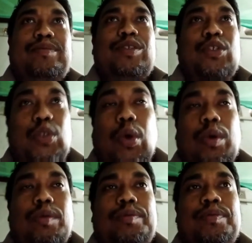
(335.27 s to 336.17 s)
So
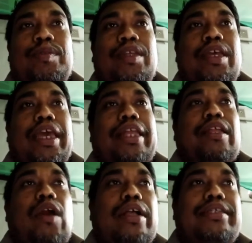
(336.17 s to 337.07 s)
in
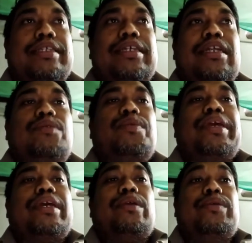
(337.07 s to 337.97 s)
consonant we are
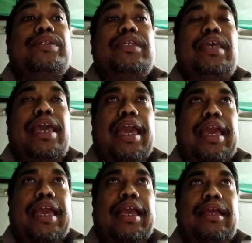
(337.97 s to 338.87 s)
using
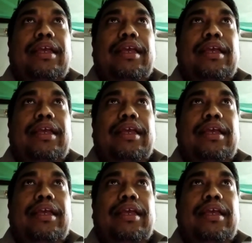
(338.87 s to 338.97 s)
A,